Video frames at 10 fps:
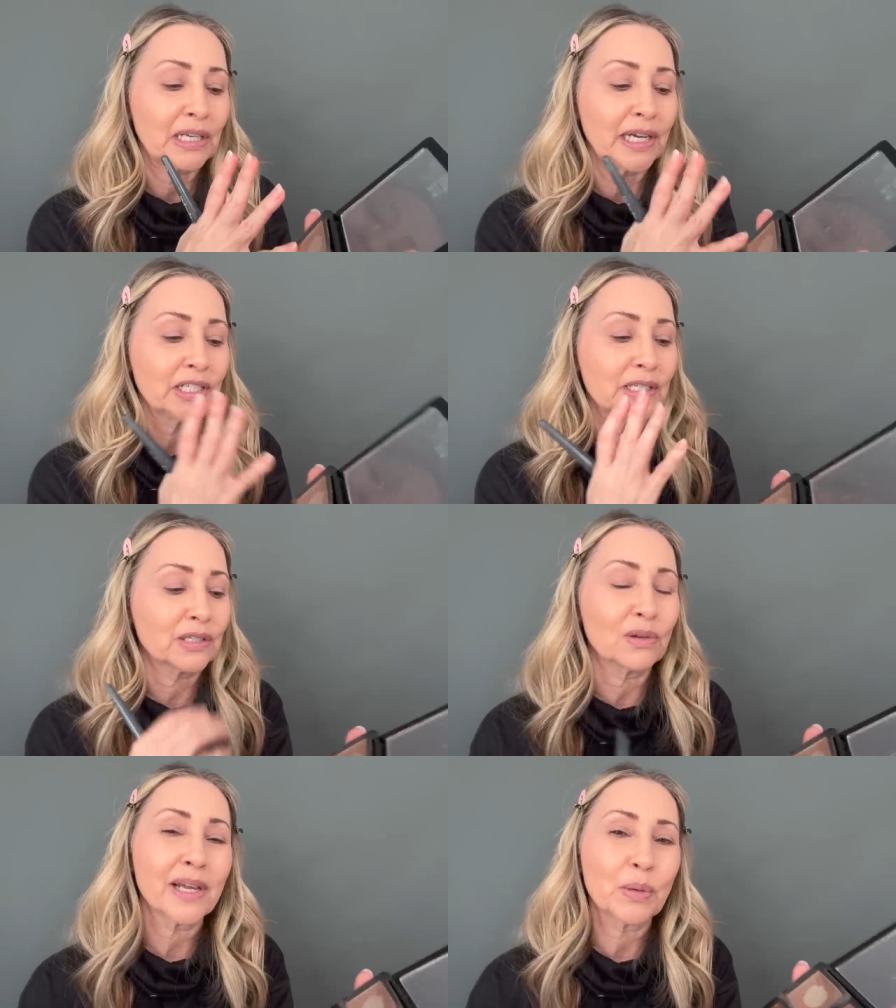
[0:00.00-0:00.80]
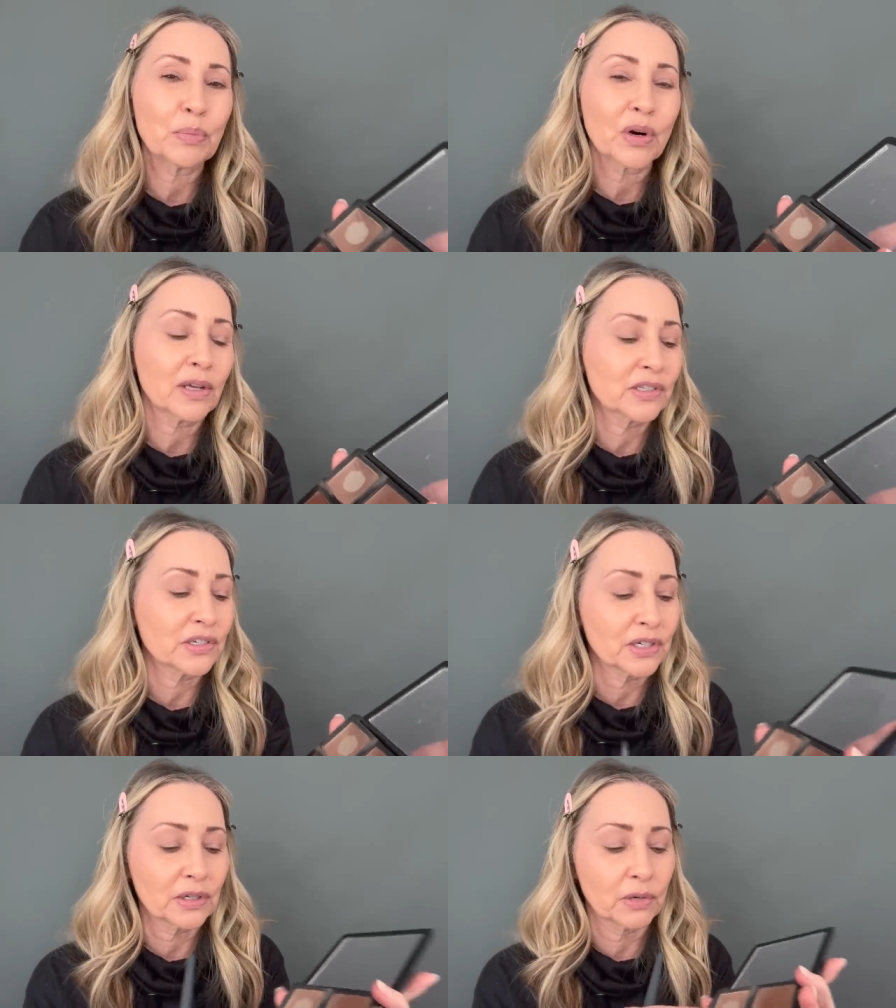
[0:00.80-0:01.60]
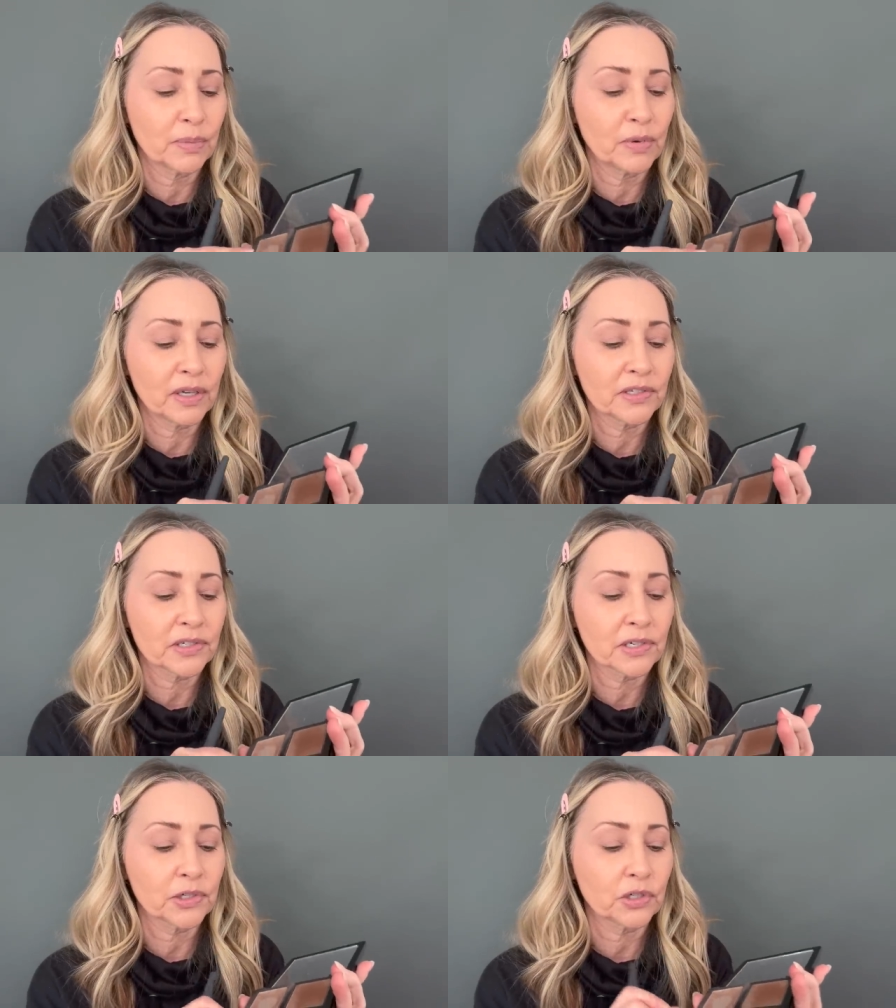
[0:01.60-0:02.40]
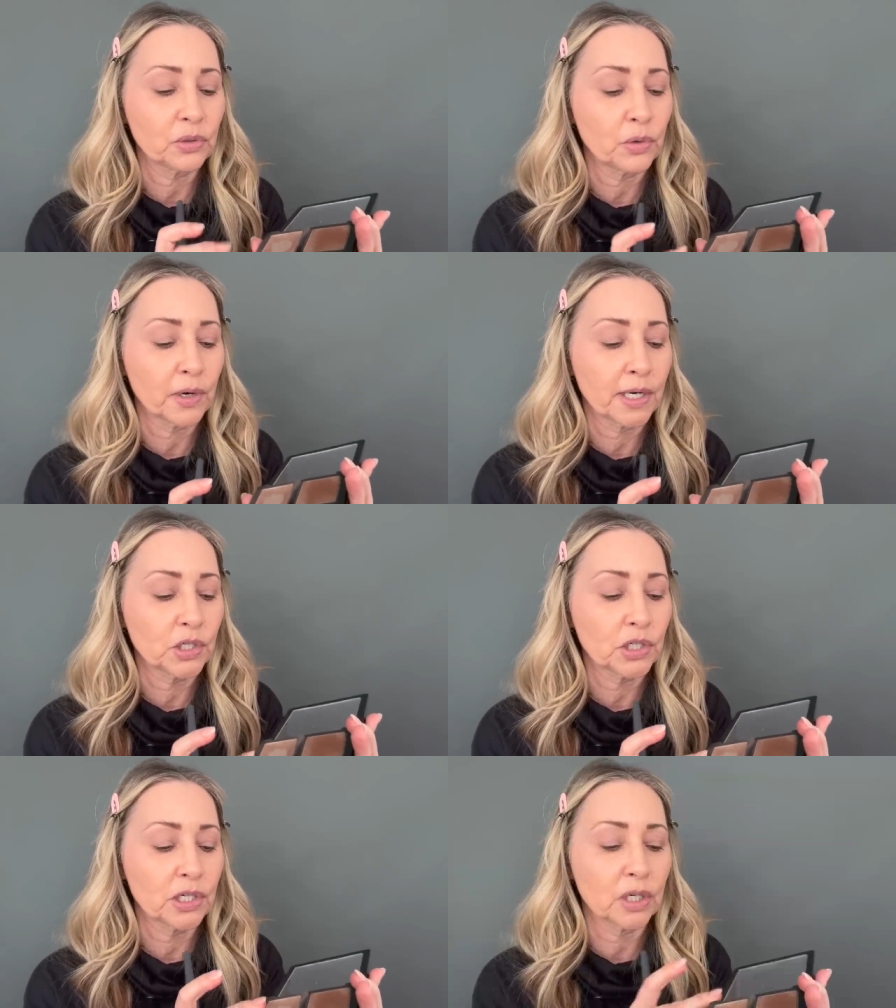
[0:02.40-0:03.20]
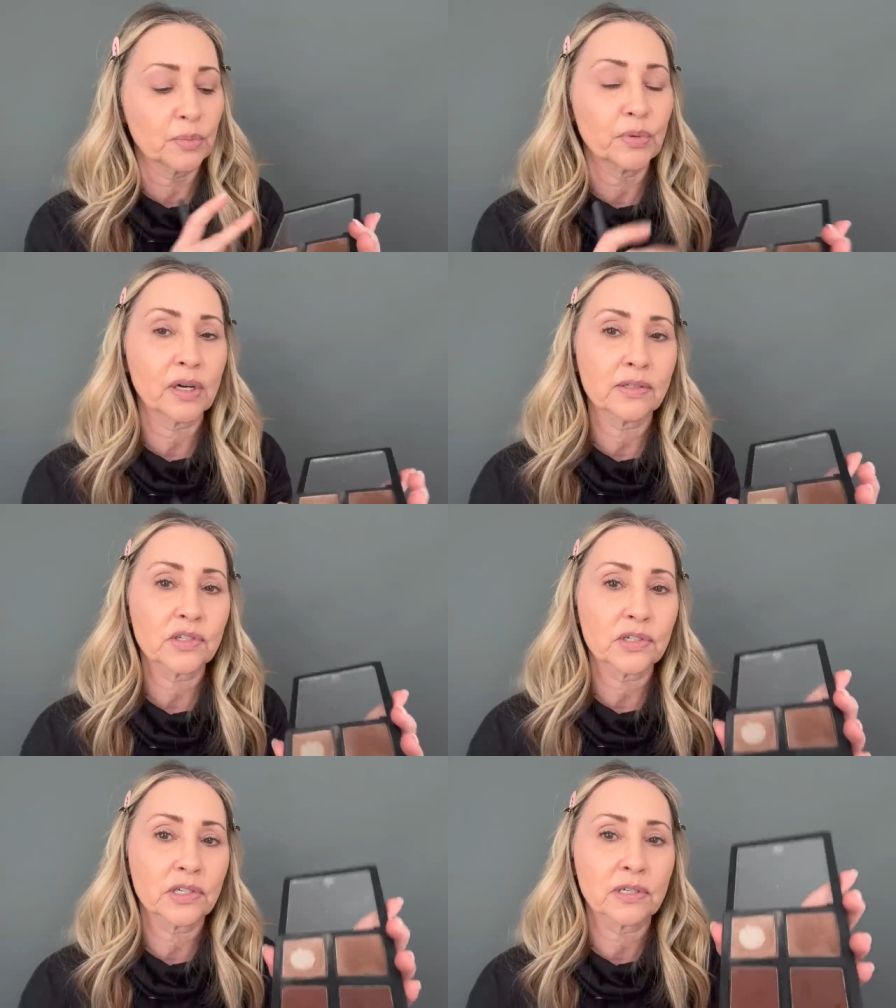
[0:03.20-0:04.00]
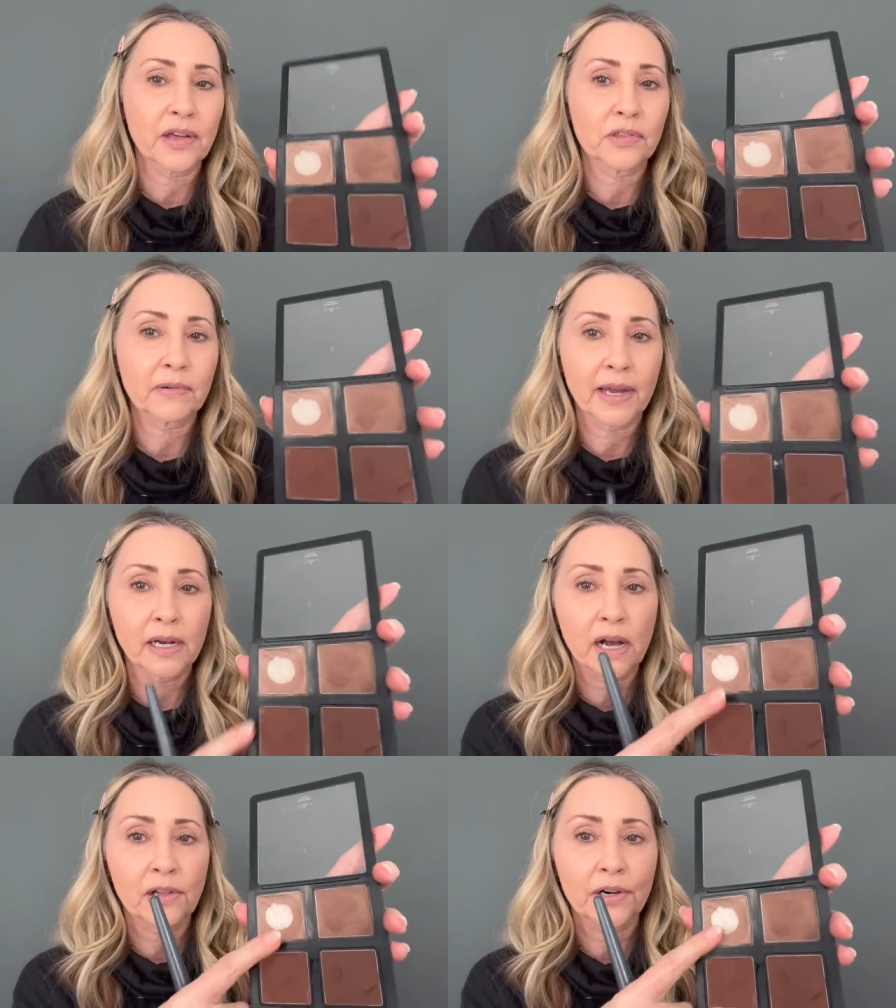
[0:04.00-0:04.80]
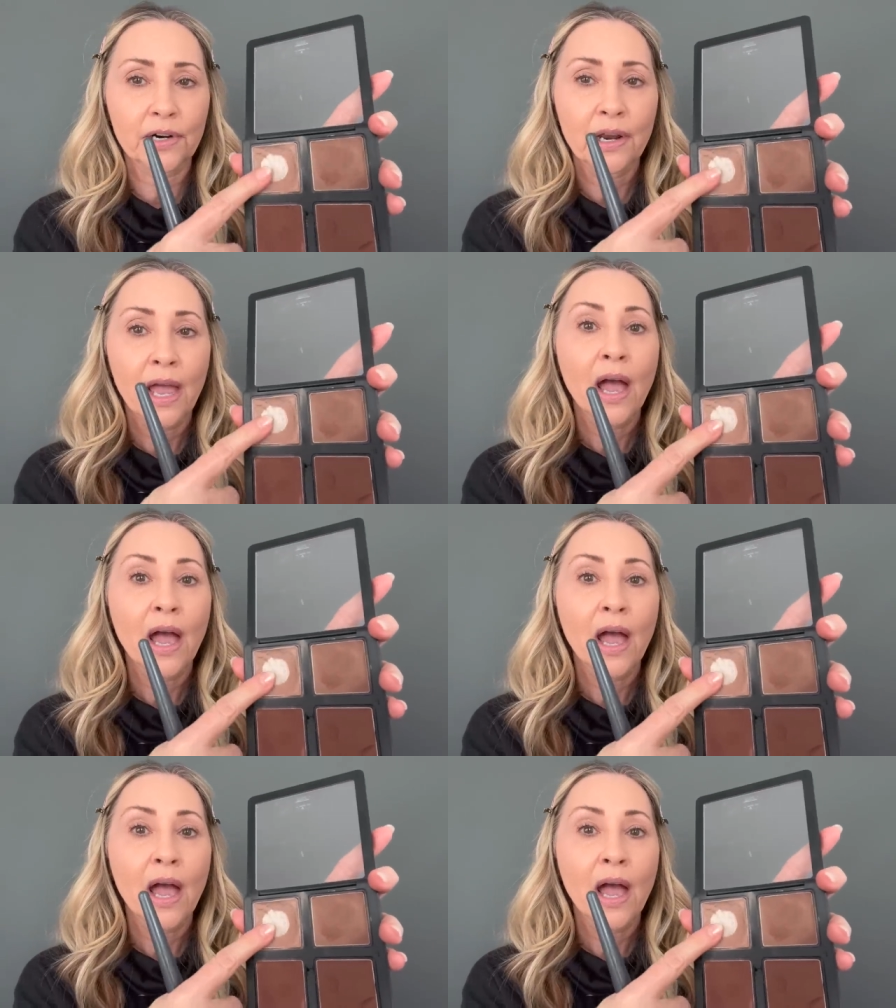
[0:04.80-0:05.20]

I just don't like bronzer or bronzers are too orangey or bronzers are not the right color.